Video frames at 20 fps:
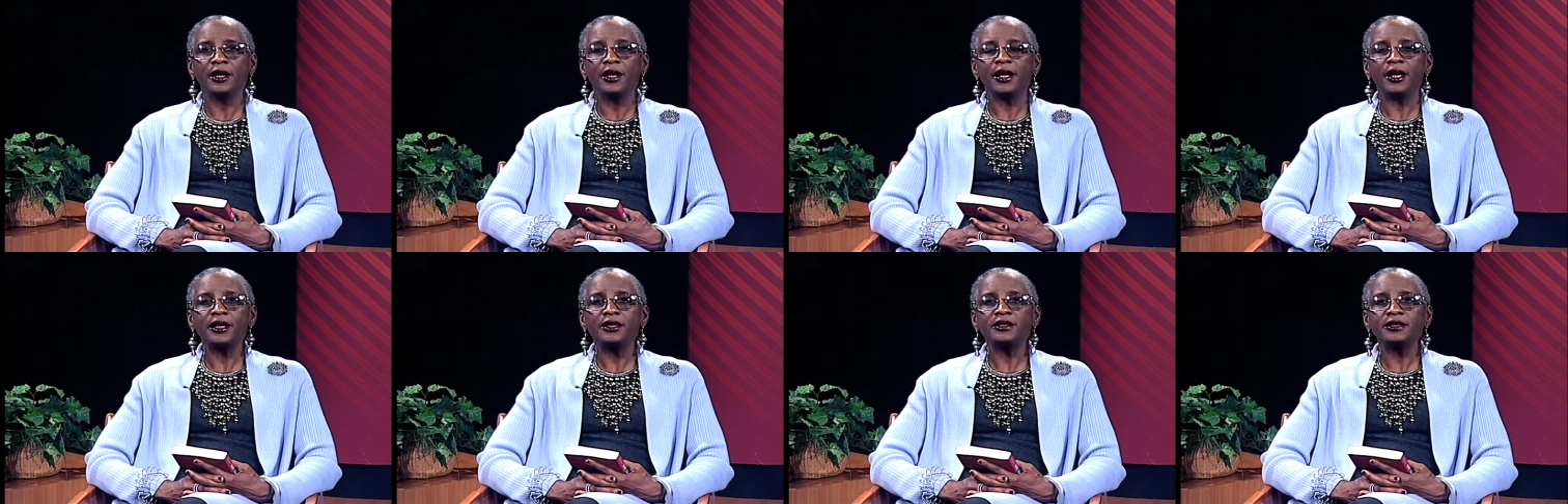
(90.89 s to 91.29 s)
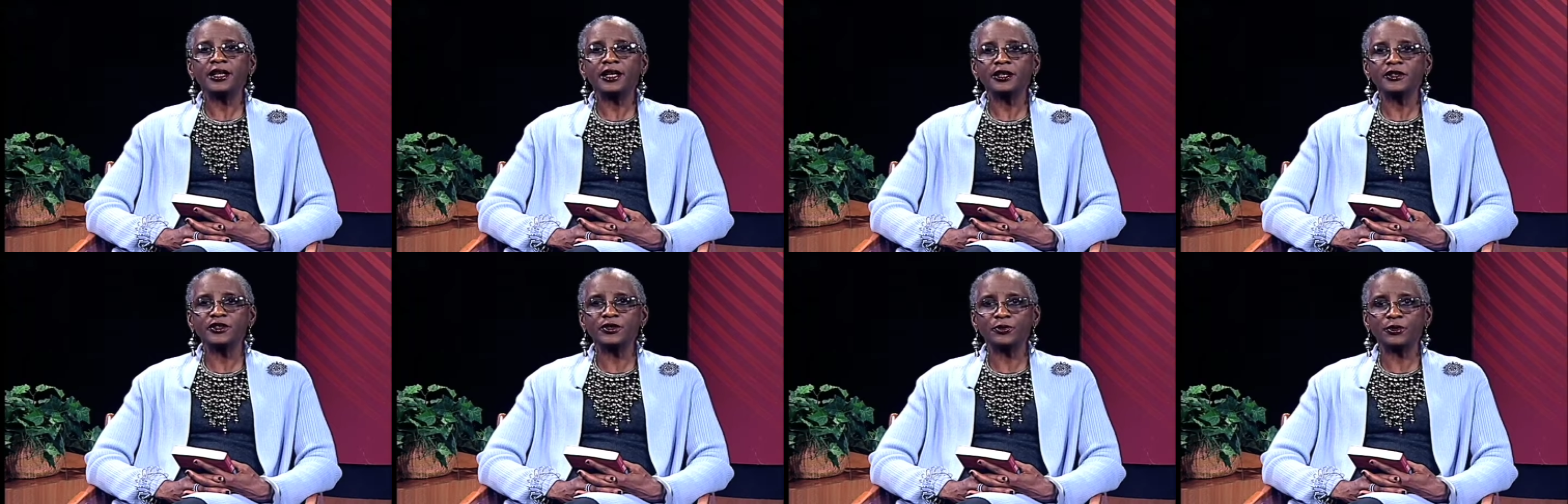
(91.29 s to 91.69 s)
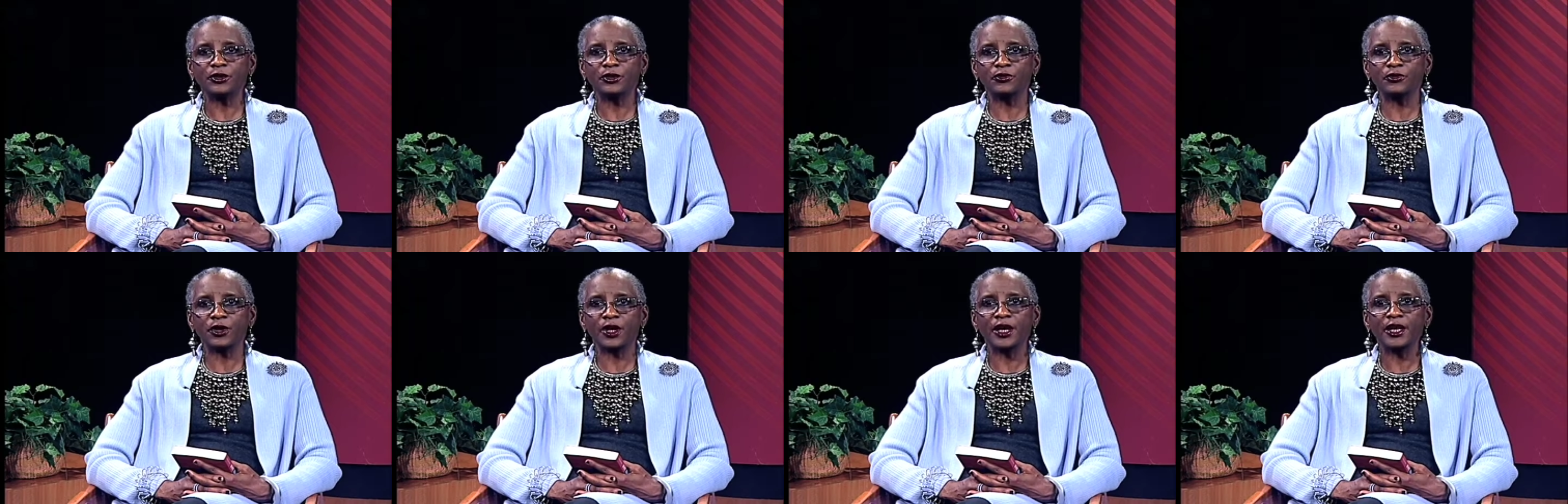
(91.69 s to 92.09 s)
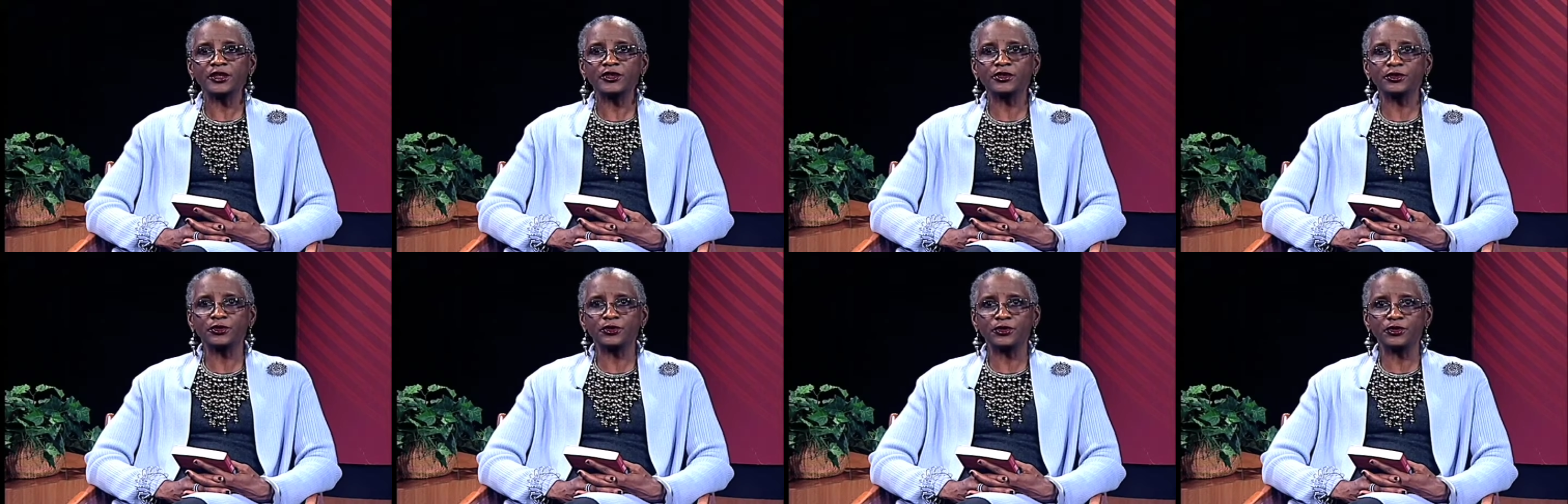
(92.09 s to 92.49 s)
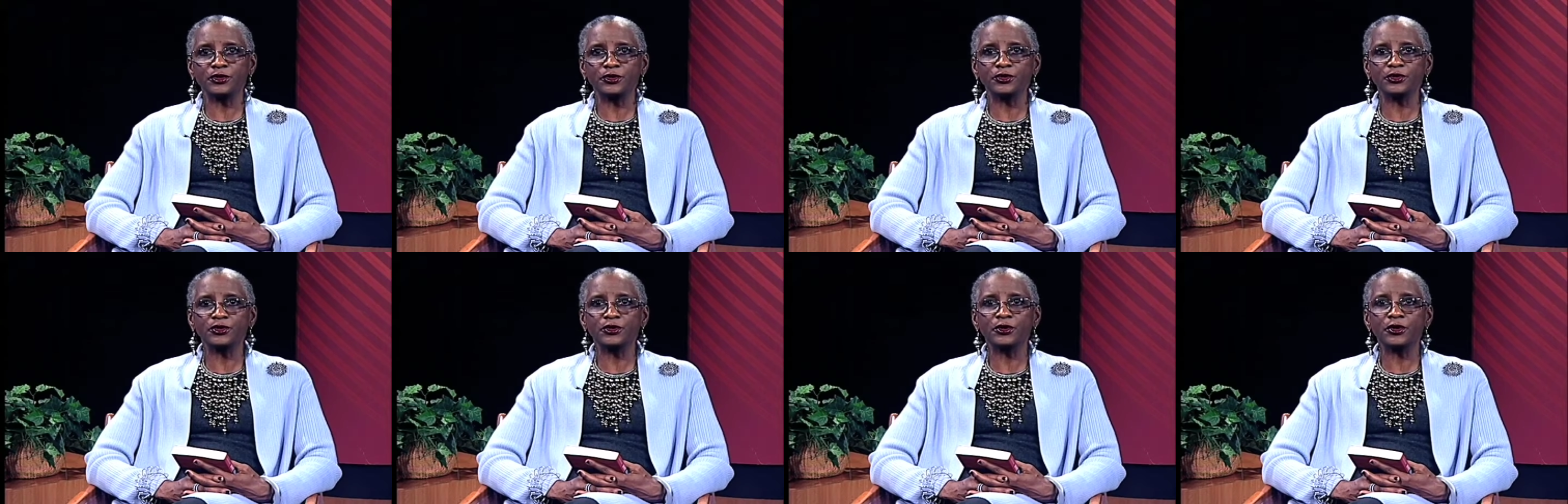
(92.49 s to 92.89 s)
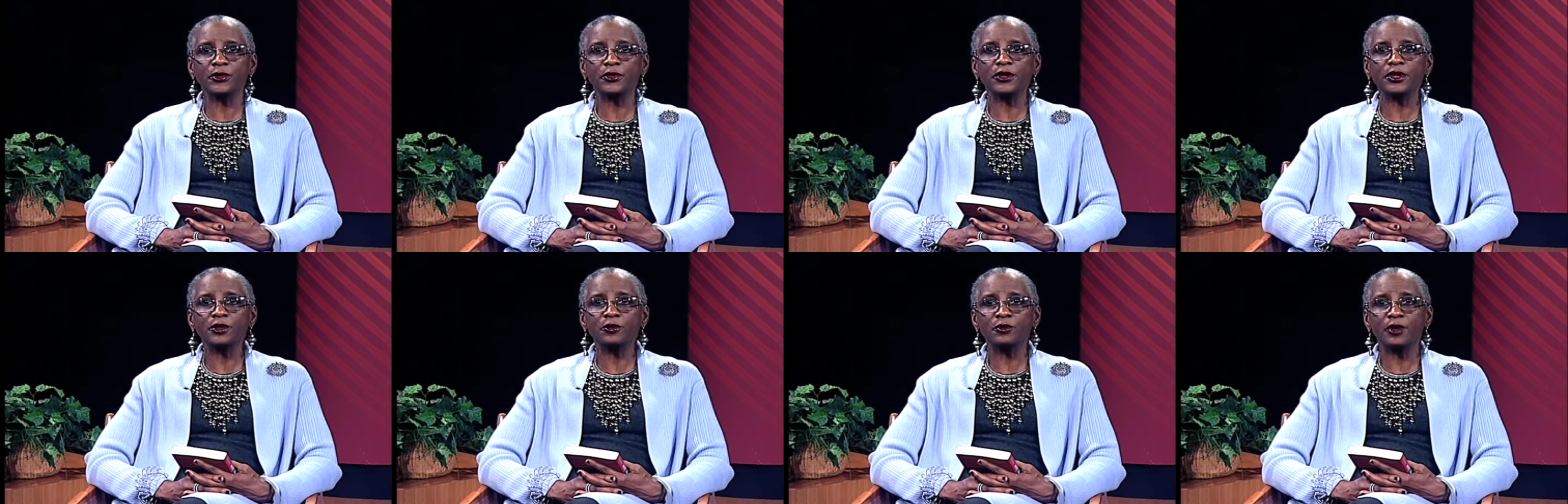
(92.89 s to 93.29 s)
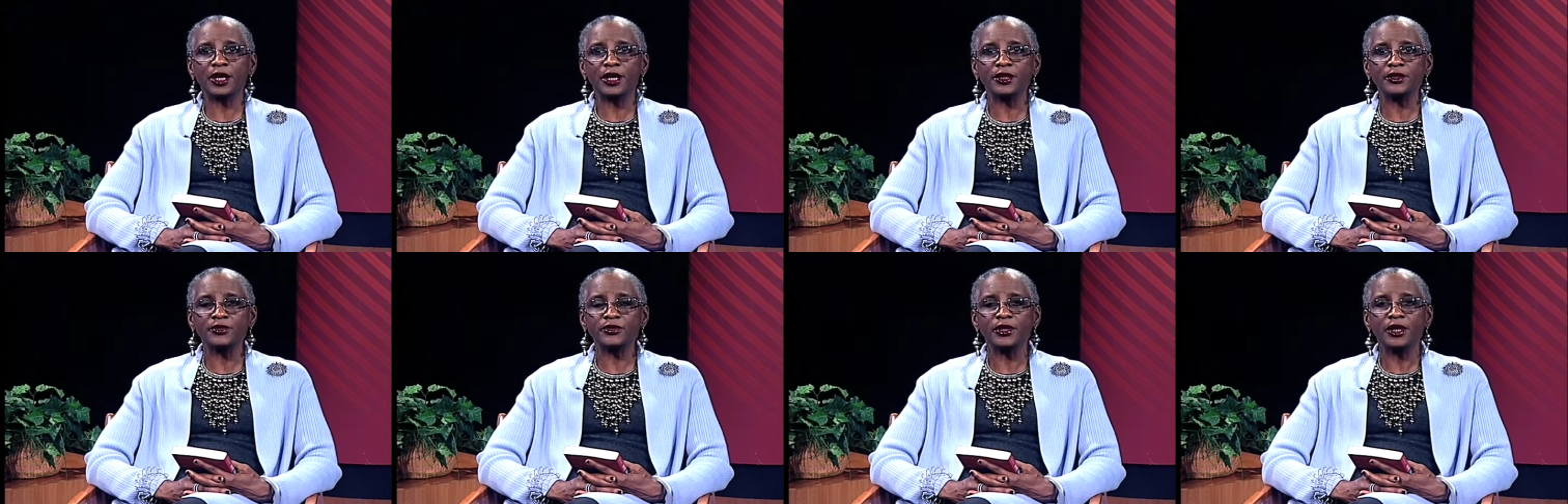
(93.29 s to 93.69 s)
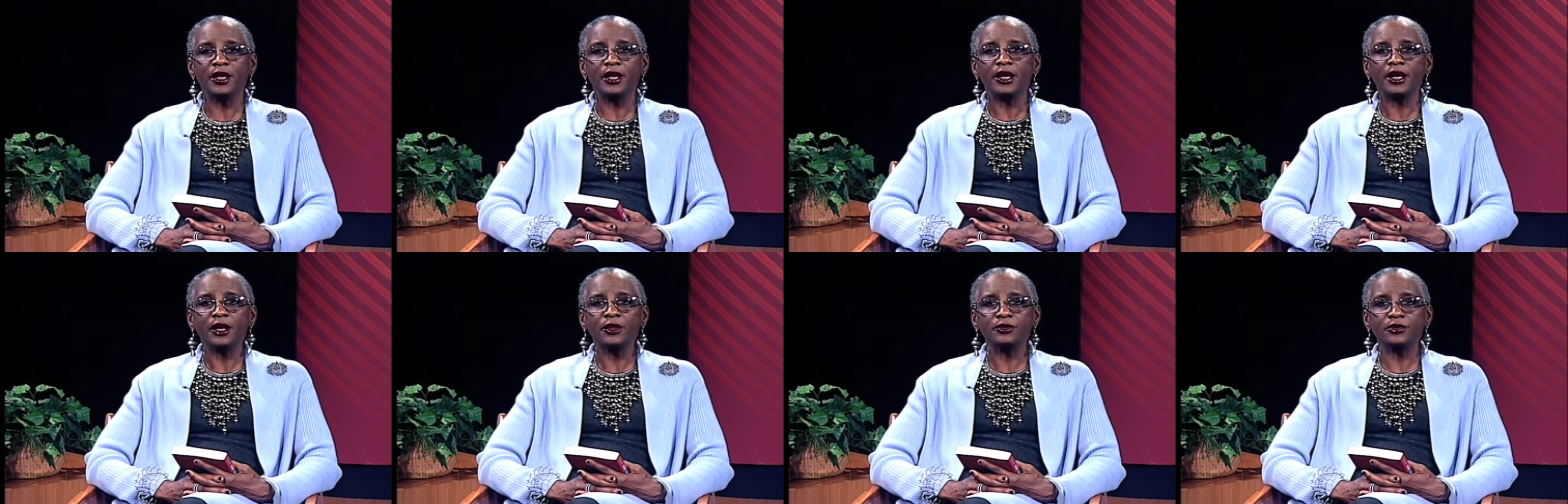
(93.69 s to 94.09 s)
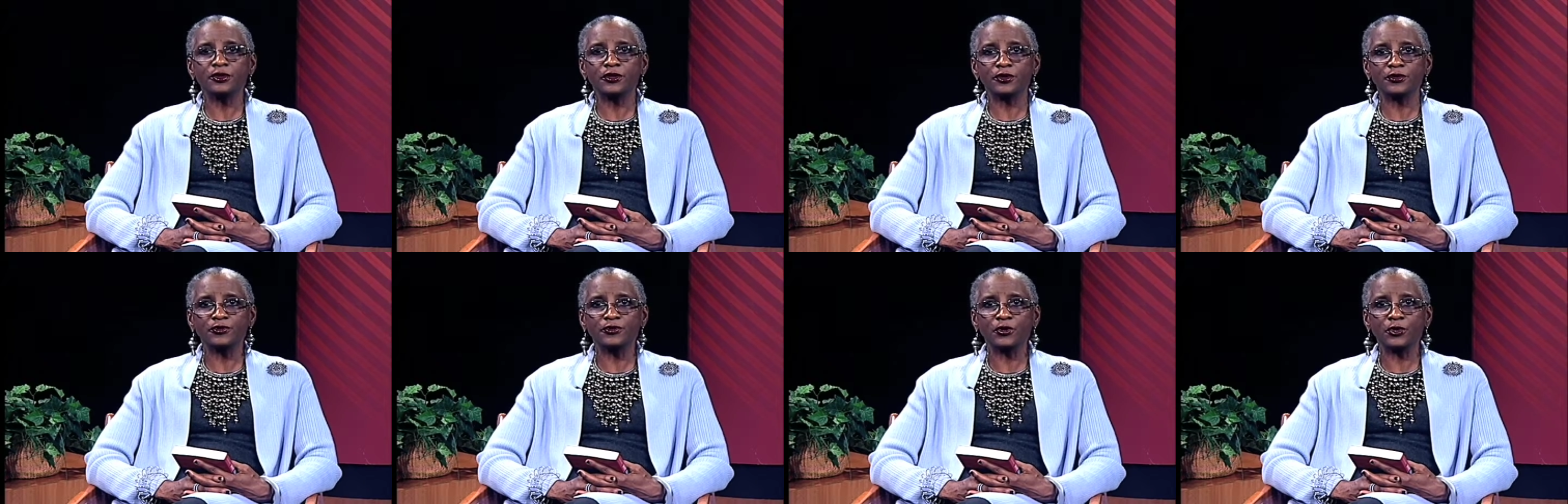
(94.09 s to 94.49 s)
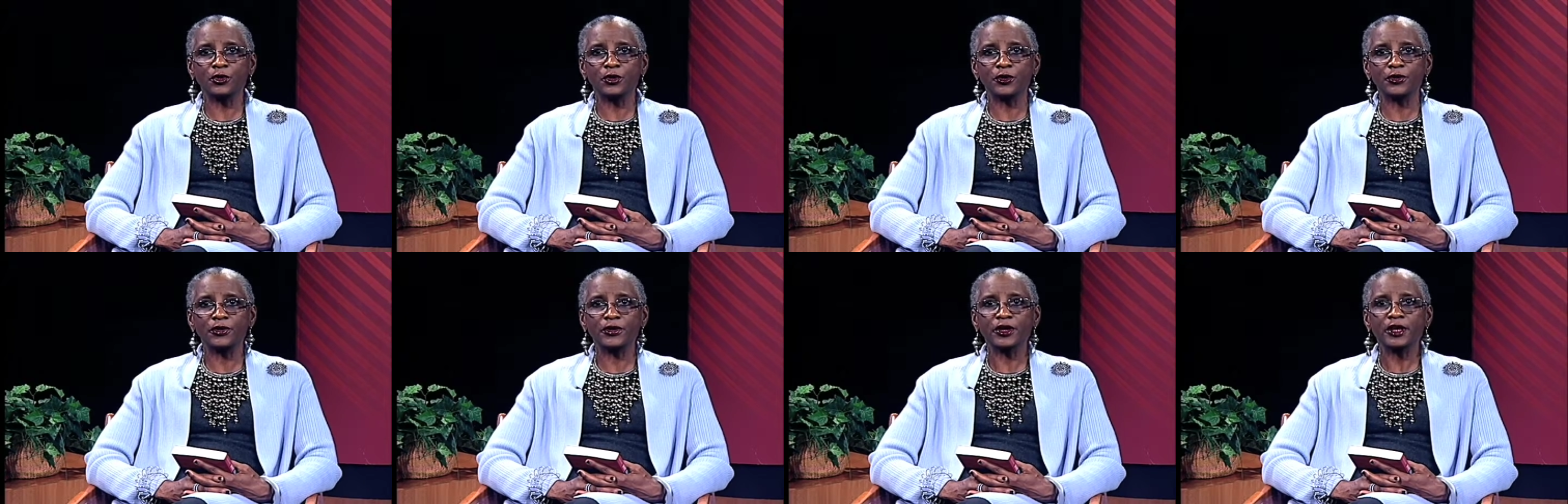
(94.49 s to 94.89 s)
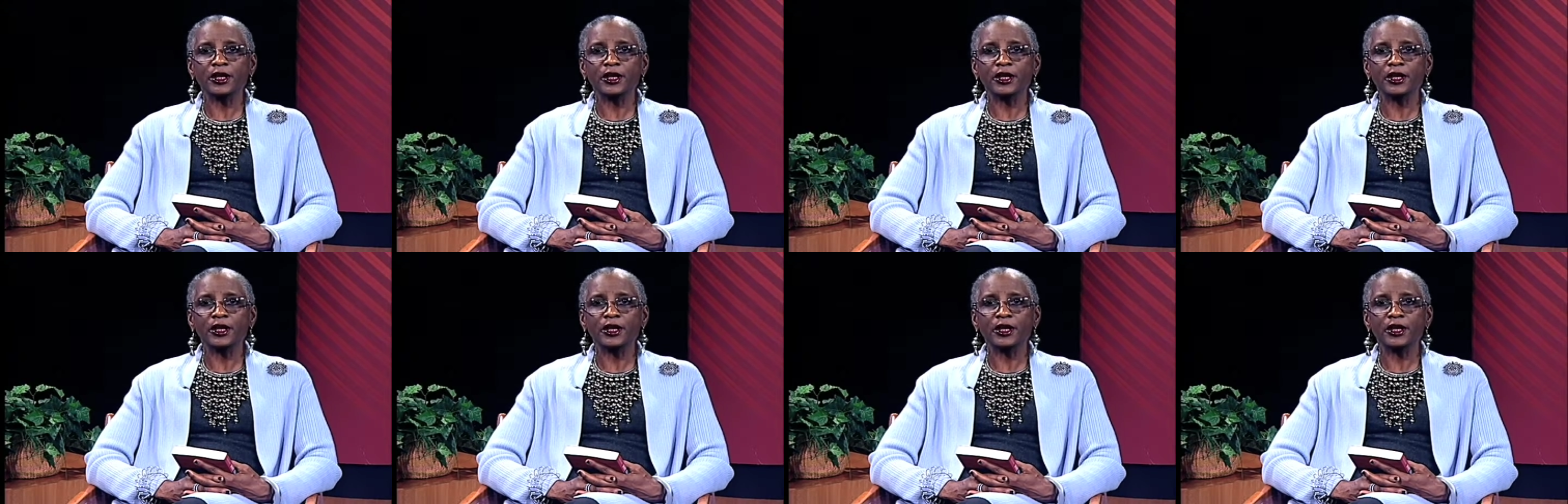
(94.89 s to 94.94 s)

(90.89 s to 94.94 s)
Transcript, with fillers: a textbook for high school students on their rights under the Fourth,